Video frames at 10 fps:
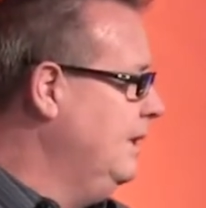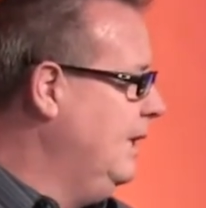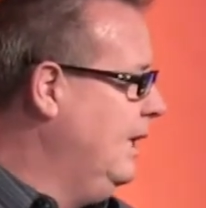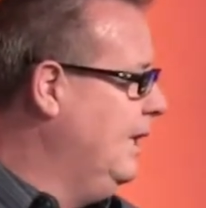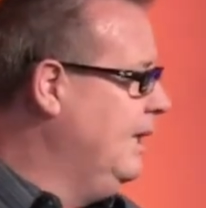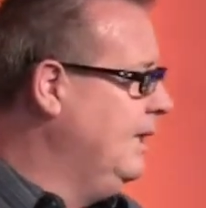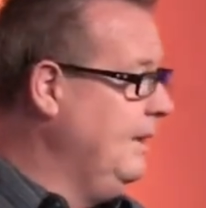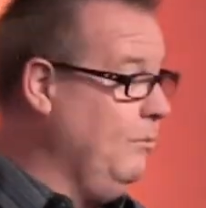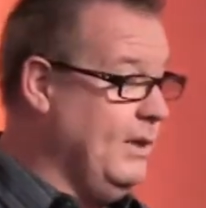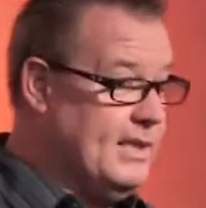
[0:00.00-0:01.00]

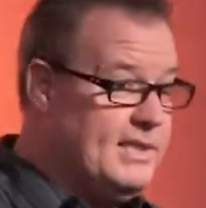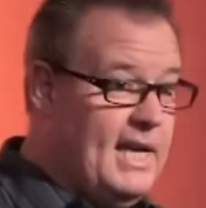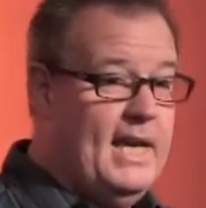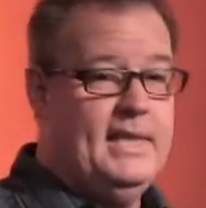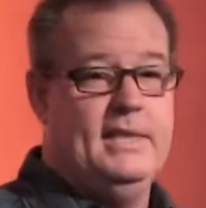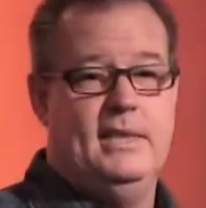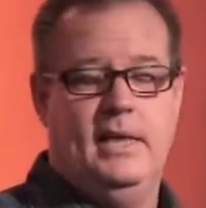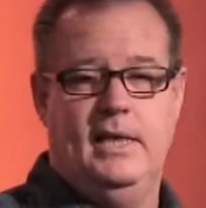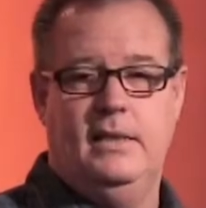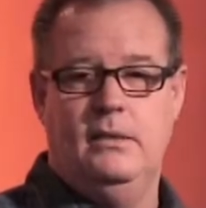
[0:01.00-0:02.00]
and what it said
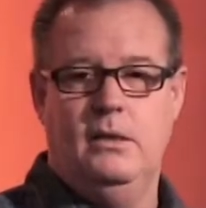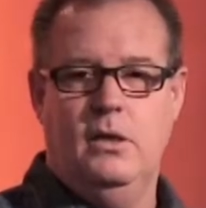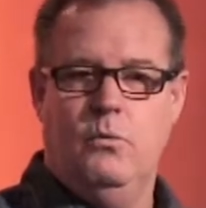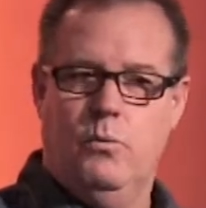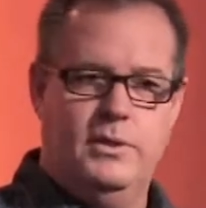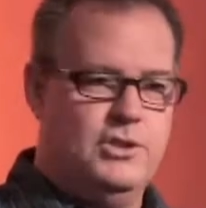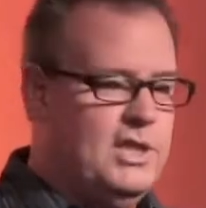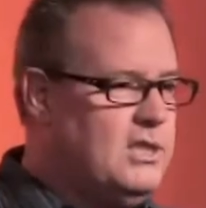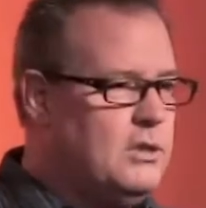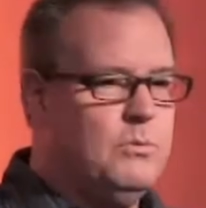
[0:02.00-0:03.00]
and what
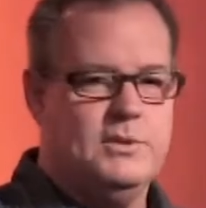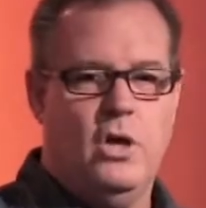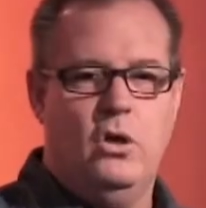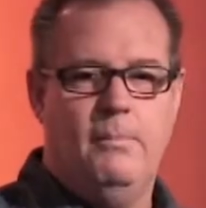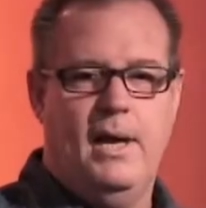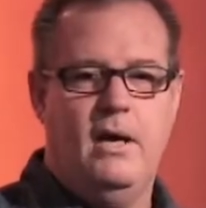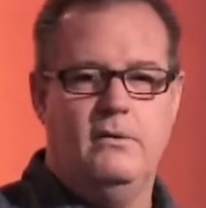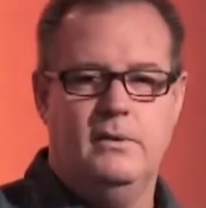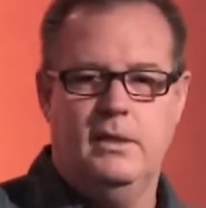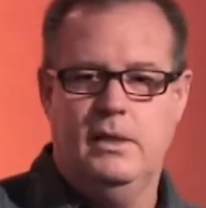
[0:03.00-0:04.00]
Jesus was all
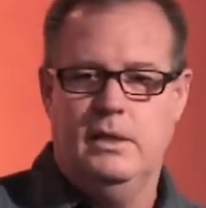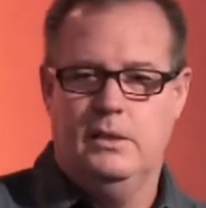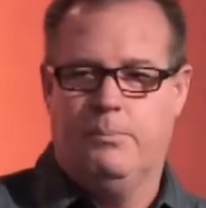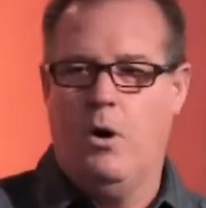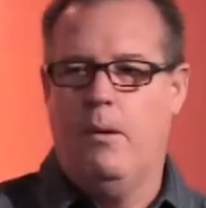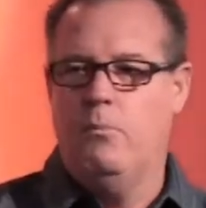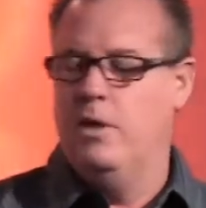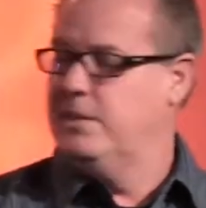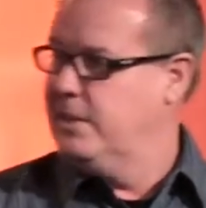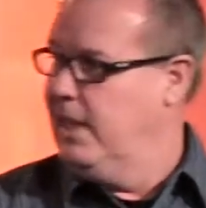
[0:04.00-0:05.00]
about. The problem
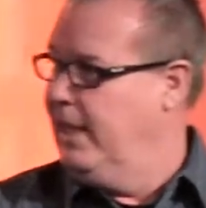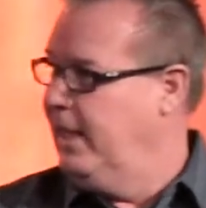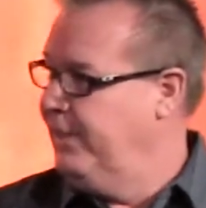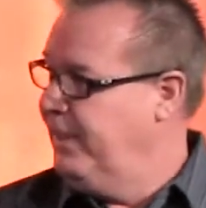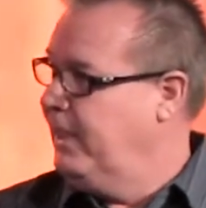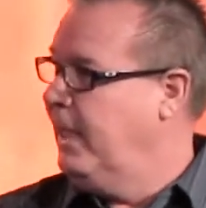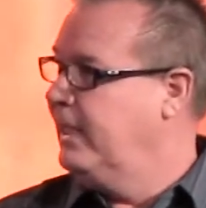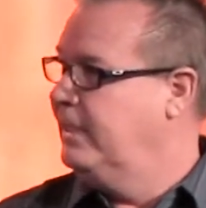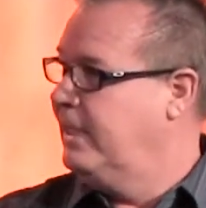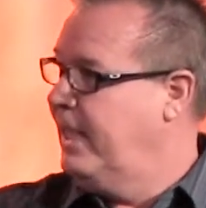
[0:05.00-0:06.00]
was, and I think I
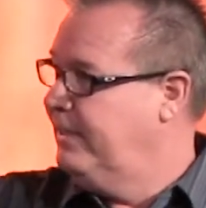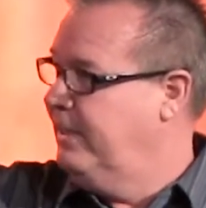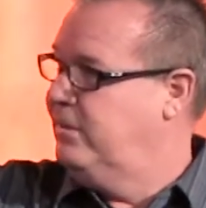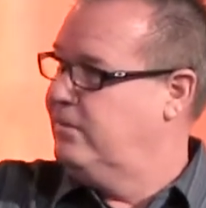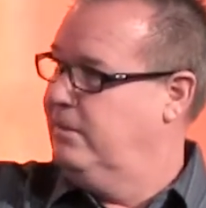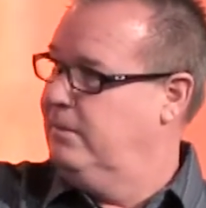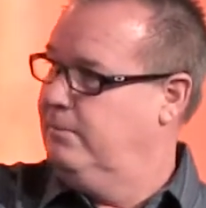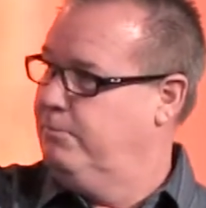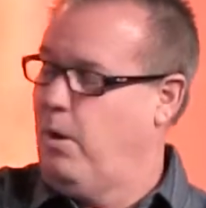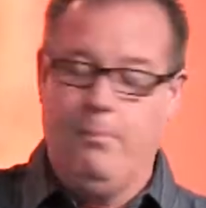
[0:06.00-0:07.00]
can take this and
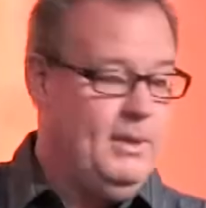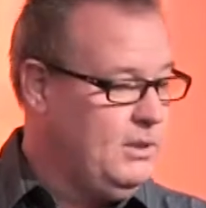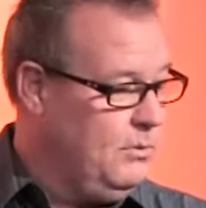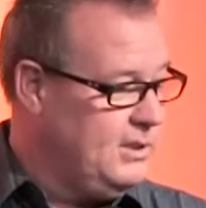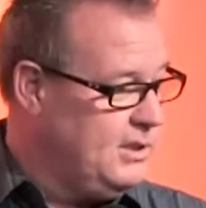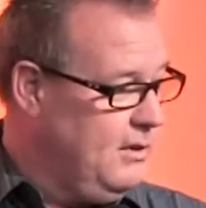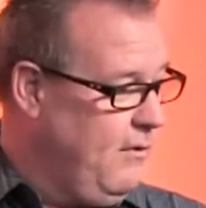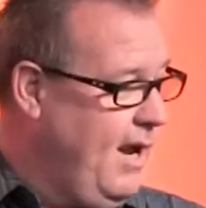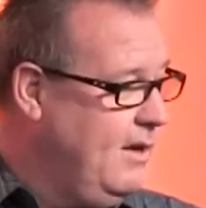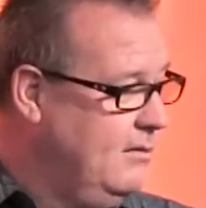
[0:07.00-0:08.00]
probably twist it
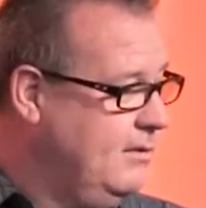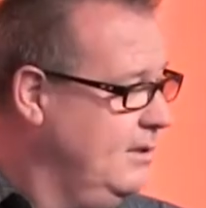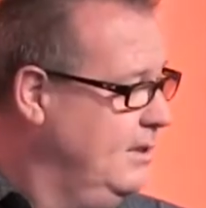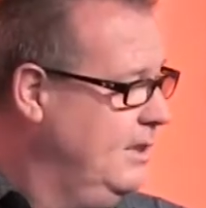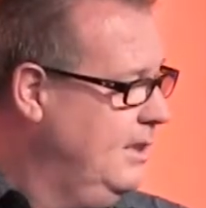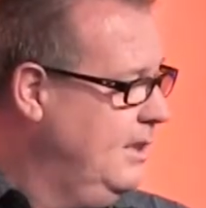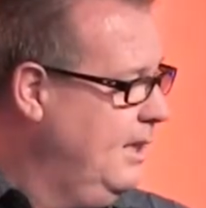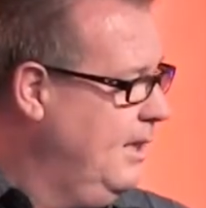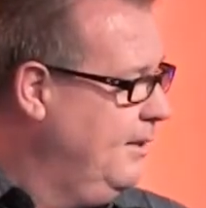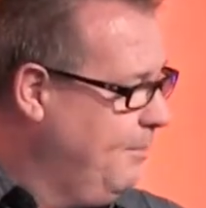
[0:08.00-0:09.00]
around,
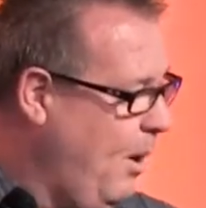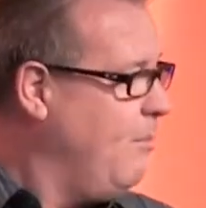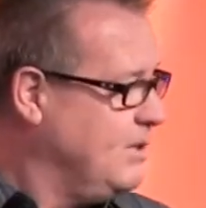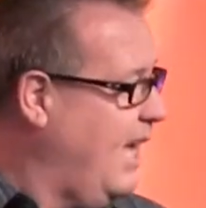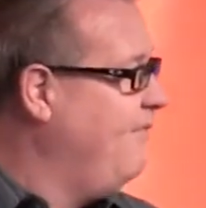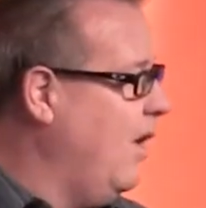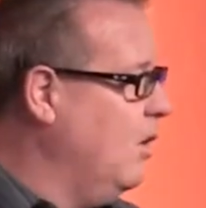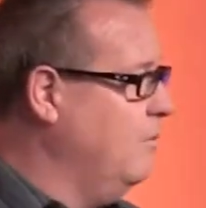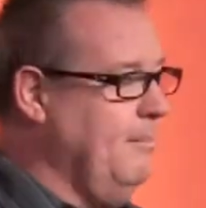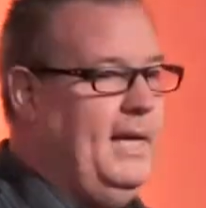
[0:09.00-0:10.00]
the problem was I
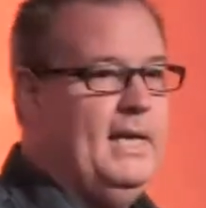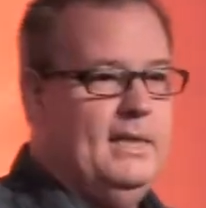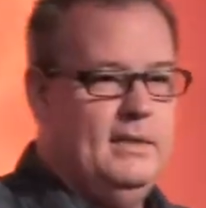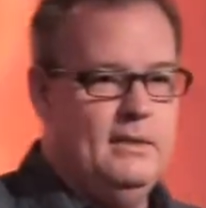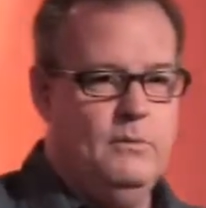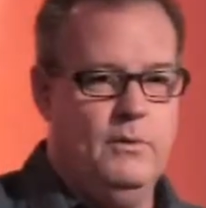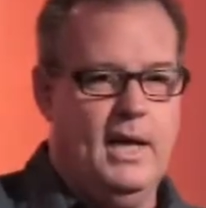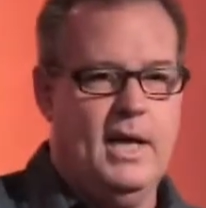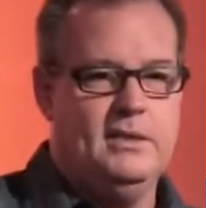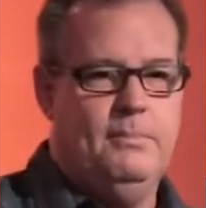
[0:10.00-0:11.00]
followed me. When
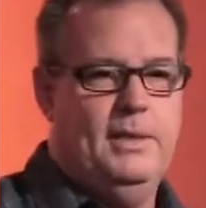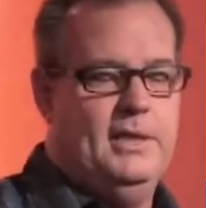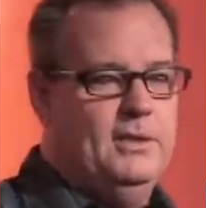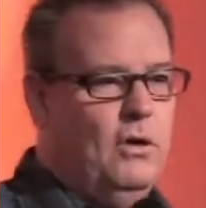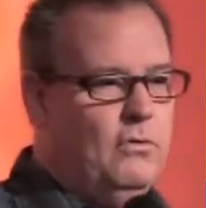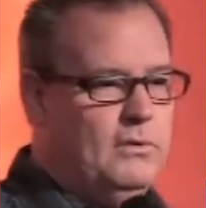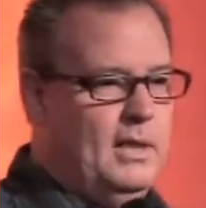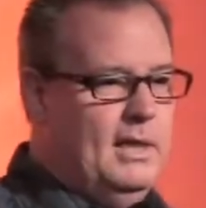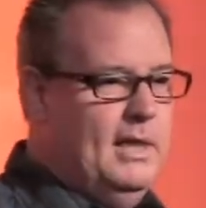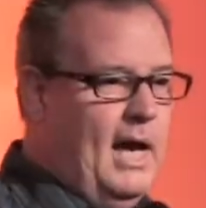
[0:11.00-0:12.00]
I got to be an adult,
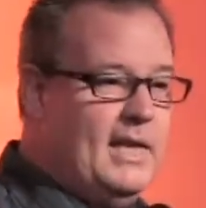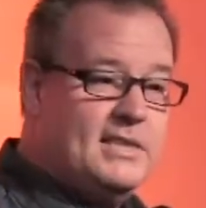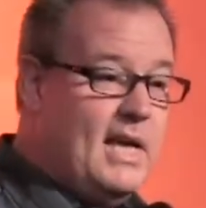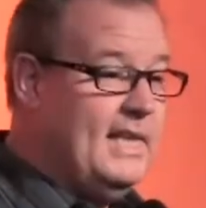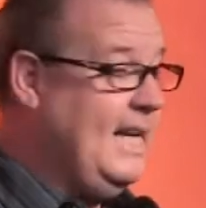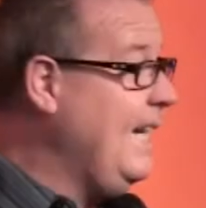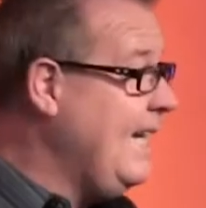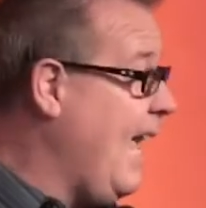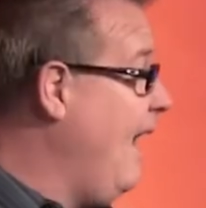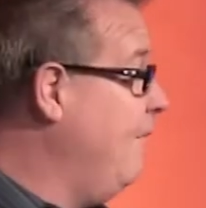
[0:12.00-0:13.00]
I decided I
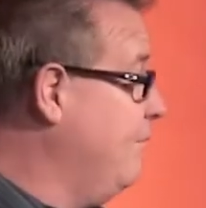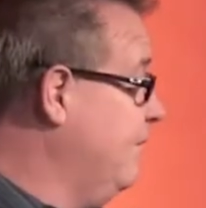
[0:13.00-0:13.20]
didn't have